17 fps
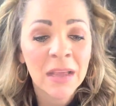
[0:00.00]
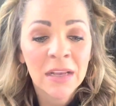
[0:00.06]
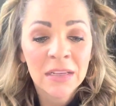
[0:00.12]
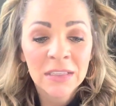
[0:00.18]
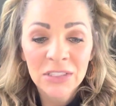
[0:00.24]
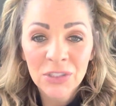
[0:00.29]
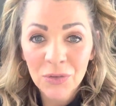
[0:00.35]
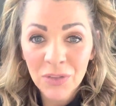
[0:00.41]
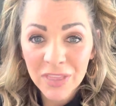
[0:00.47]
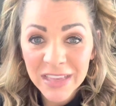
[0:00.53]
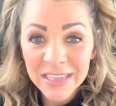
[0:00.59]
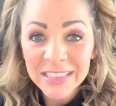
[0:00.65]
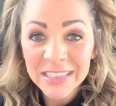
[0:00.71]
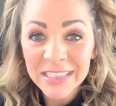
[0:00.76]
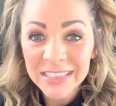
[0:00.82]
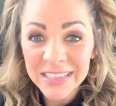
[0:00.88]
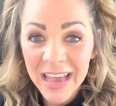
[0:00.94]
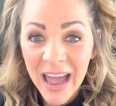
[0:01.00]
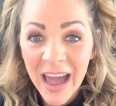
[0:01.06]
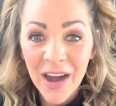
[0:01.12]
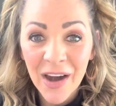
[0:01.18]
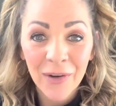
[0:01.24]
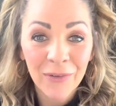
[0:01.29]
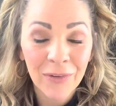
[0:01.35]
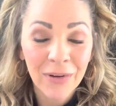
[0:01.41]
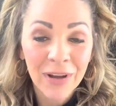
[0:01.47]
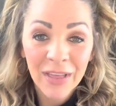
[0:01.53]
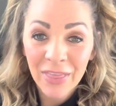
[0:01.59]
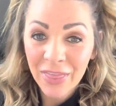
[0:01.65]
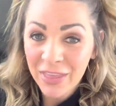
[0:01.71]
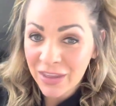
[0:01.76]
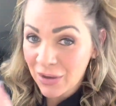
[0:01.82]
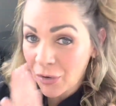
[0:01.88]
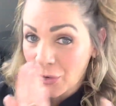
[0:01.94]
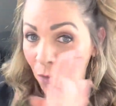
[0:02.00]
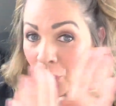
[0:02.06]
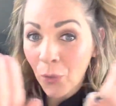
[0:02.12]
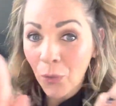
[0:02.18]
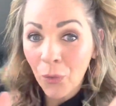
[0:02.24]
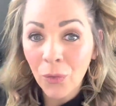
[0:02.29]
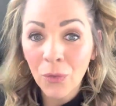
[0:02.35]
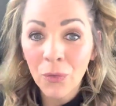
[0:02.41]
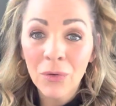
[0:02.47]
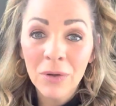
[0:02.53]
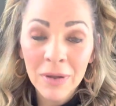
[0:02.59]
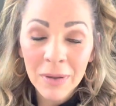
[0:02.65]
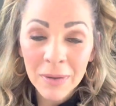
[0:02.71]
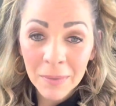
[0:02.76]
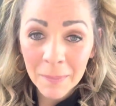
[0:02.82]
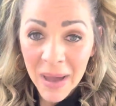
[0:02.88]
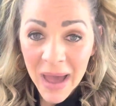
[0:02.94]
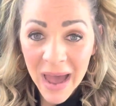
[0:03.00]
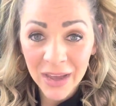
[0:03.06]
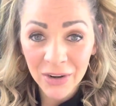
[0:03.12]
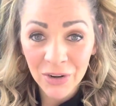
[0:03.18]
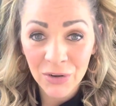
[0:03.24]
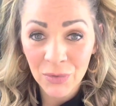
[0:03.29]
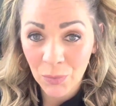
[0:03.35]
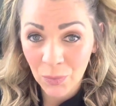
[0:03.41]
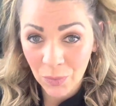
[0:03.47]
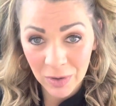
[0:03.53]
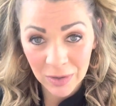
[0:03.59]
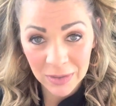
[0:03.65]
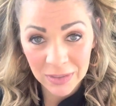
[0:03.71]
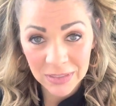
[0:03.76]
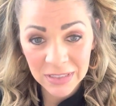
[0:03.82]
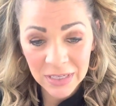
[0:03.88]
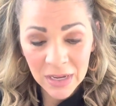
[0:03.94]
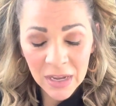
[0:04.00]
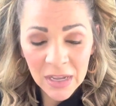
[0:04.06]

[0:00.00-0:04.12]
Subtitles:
So this is how the whole pattern works.